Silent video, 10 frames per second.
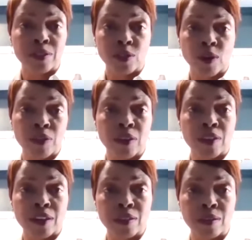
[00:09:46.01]
So I think
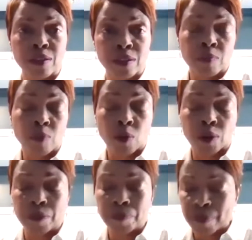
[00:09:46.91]
that's
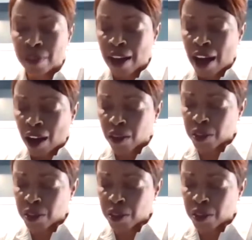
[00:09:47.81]
important. I